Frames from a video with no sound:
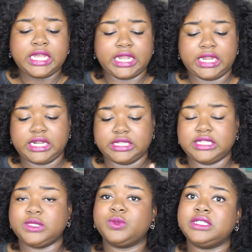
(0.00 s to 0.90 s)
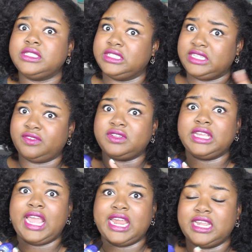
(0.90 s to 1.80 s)
And this one
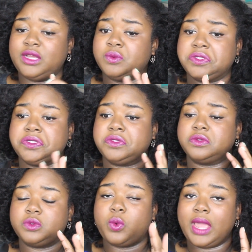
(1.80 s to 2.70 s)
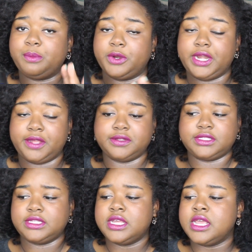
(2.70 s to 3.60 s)
definitely had it. It was quite
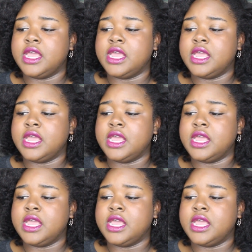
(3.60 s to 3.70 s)
pronounced.